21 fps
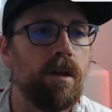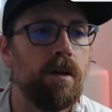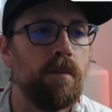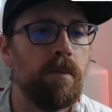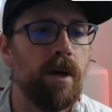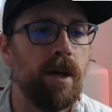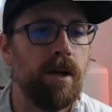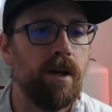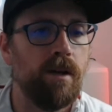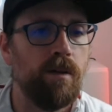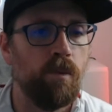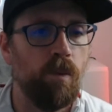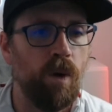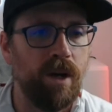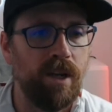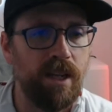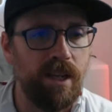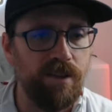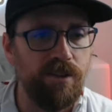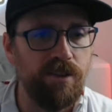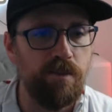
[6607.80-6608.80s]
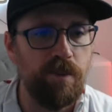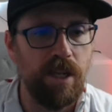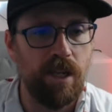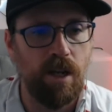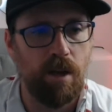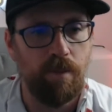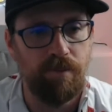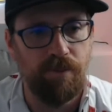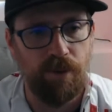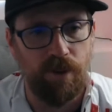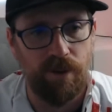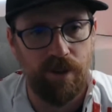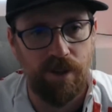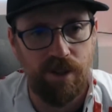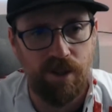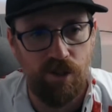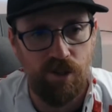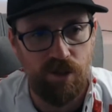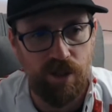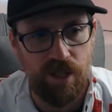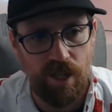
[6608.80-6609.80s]
But what gives me comfort
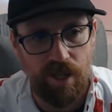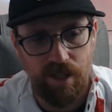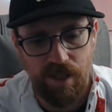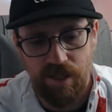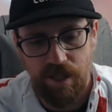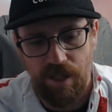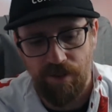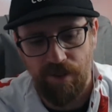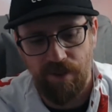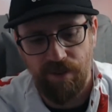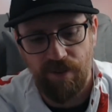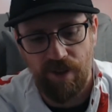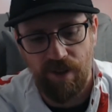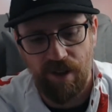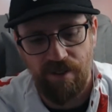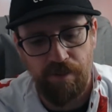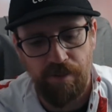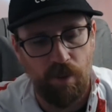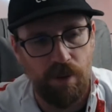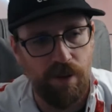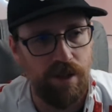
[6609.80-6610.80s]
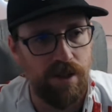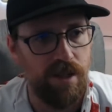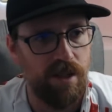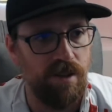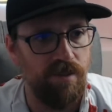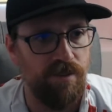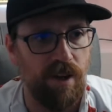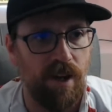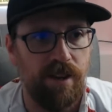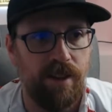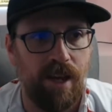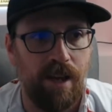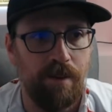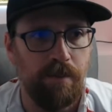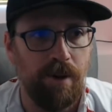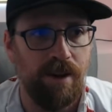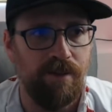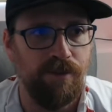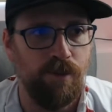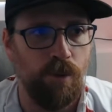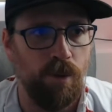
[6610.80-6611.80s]
is you take the 75 points and divide that
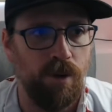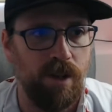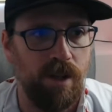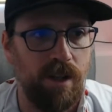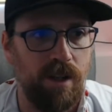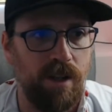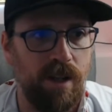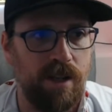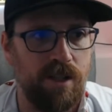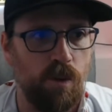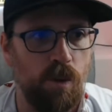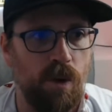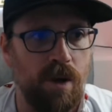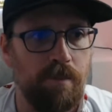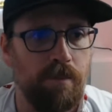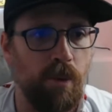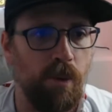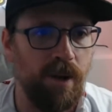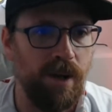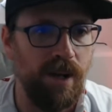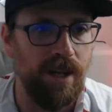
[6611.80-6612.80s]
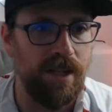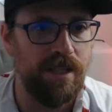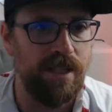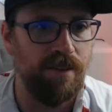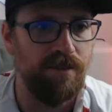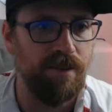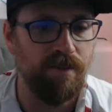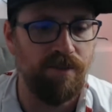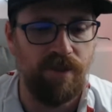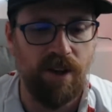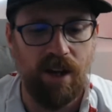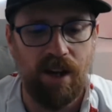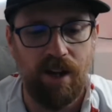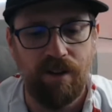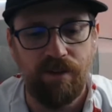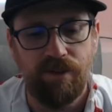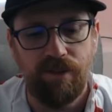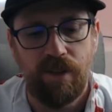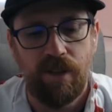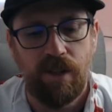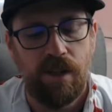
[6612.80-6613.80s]
by 40. That's a
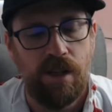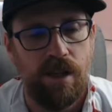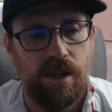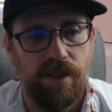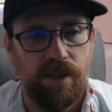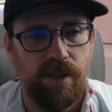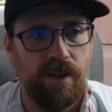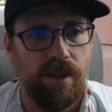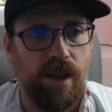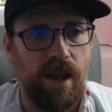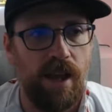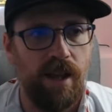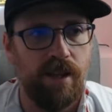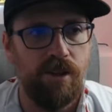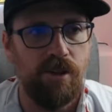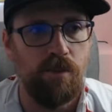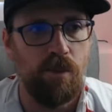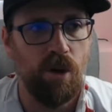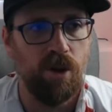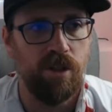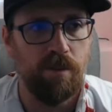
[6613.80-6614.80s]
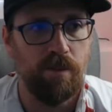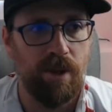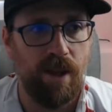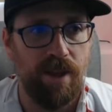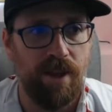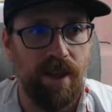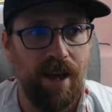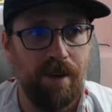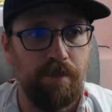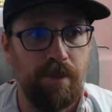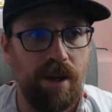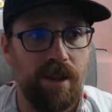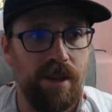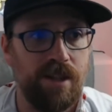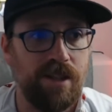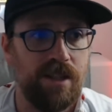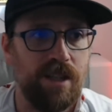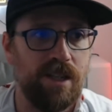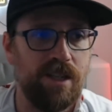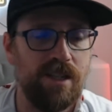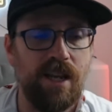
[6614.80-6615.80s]
1.875. And you multiply that by the
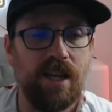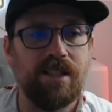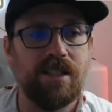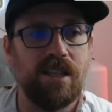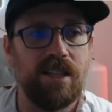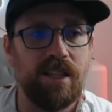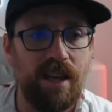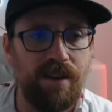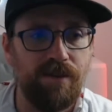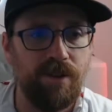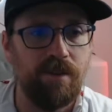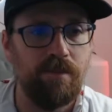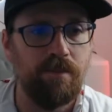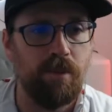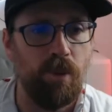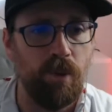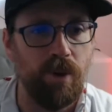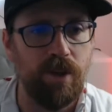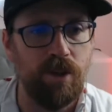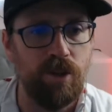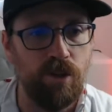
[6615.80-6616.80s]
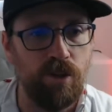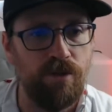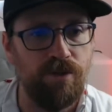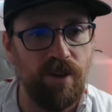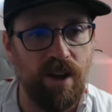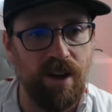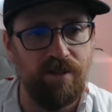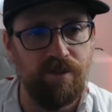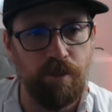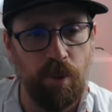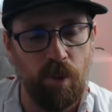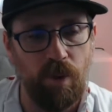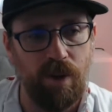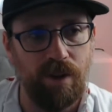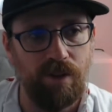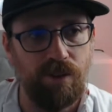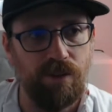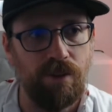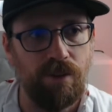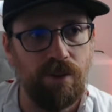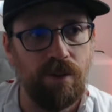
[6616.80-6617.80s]
6. That's 11.25
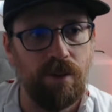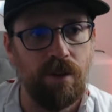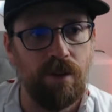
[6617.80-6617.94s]
points